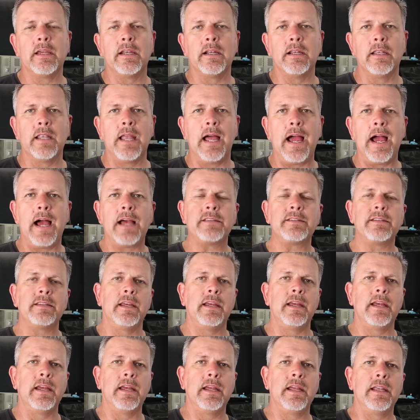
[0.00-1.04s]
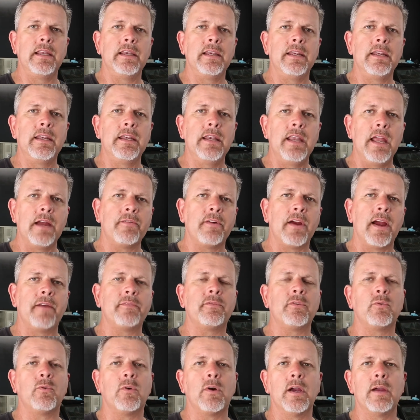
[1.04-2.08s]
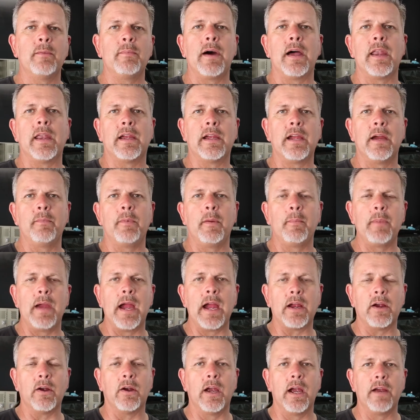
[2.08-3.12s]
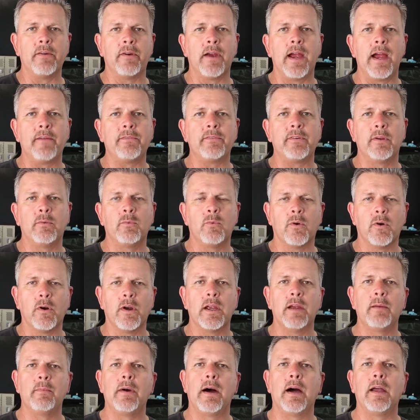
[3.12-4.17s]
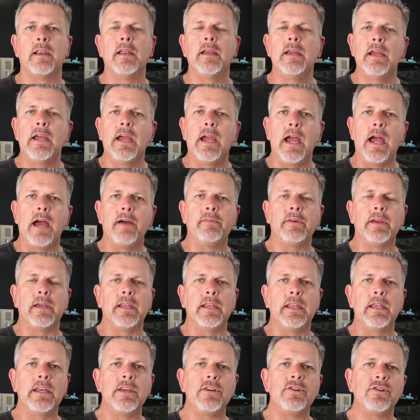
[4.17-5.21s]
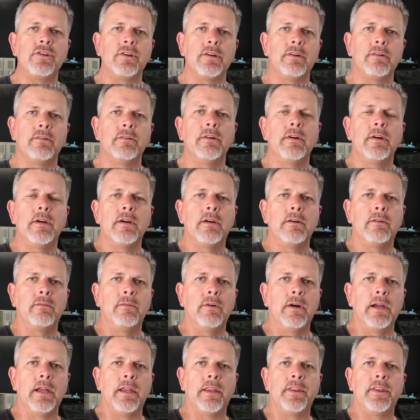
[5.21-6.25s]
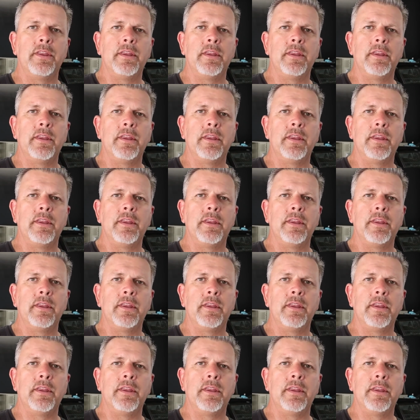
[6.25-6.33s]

last and never have to worry about it coming back or ever have to worry about having an issue with